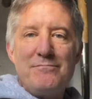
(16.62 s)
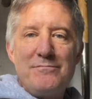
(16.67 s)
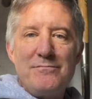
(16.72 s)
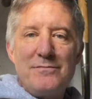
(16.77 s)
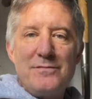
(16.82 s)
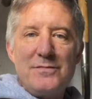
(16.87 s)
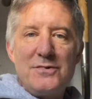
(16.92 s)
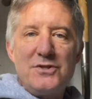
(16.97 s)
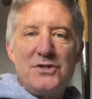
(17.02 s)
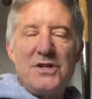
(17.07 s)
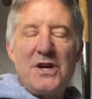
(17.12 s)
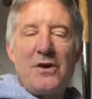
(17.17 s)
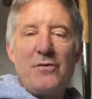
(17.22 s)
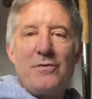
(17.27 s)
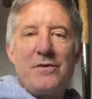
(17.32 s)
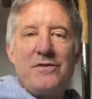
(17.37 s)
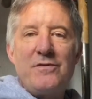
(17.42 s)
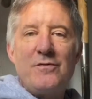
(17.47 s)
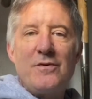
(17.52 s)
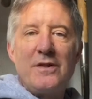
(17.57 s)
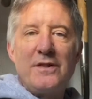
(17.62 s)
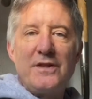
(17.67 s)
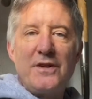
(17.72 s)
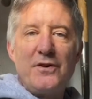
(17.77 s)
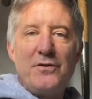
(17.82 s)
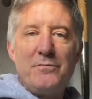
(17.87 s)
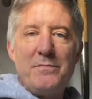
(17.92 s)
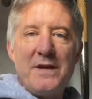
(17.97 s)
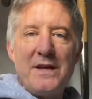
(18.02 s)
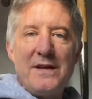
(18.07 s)
share with you a little
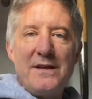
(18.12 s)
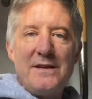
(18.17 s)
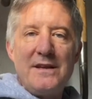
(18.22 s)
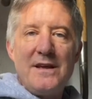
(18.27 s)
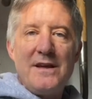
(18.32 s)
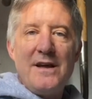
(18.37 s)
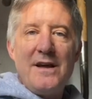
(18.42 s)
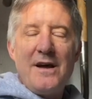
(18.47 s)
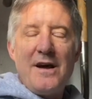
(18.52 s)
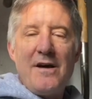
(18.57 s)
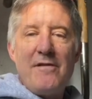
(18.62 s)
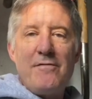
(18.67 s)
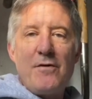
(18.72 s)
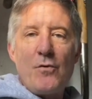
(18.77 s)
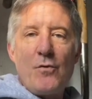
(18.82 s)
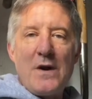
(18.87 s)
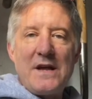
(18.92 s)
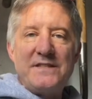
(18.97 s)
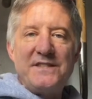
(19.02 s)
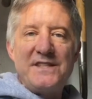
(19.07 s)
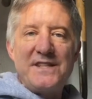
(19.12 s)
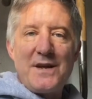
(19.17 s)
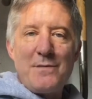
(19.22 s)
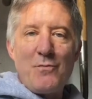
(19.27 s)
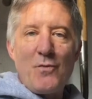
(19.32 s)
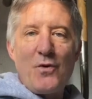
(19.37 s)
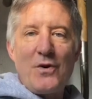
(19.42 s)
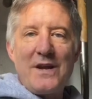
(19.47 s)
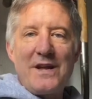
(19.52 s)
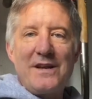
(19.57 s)
bit of a Wednesday
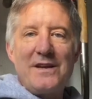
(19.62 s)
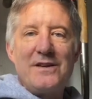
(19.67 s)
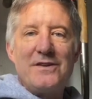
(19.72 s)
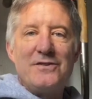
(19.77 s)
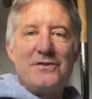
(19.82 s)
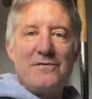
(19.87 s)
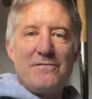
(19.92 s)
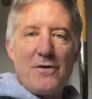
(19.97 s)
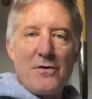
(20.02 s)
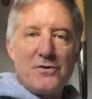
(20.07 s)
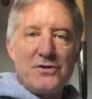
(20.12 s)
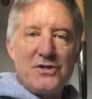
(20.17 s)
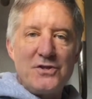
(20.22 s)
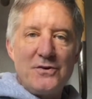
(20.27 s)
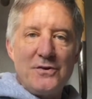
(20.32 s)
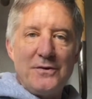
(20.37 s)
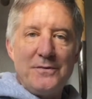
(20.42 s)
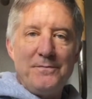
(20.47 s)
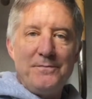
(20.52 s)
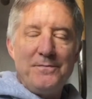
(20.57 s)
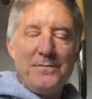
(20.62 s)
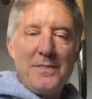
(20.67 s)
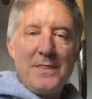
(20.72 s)
morning devotional.